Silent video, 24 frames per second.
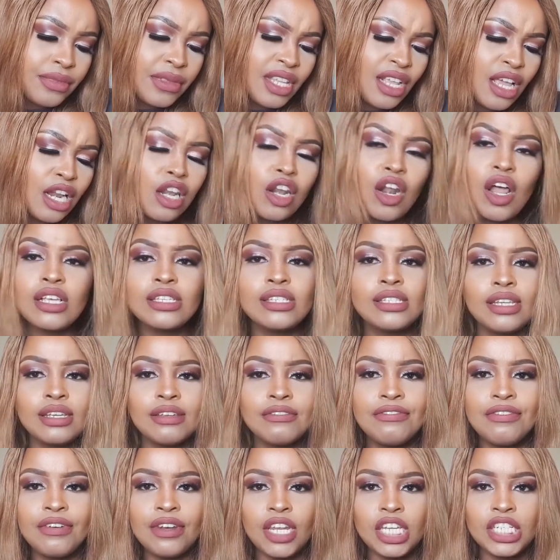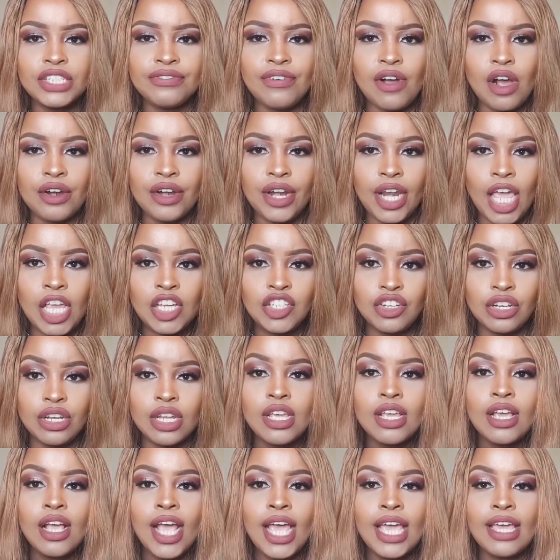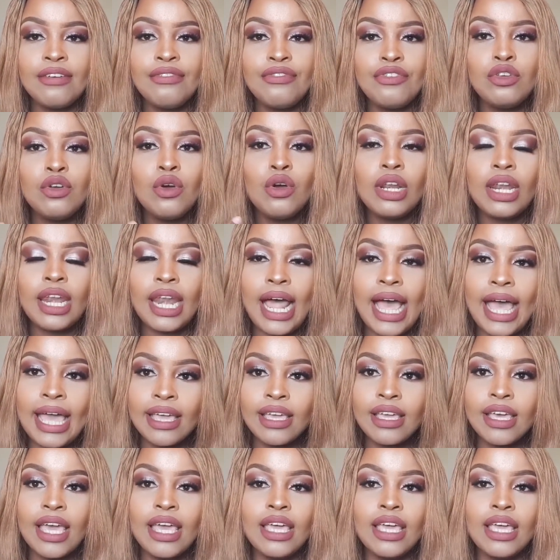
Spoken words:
lasting finish foundation. If you like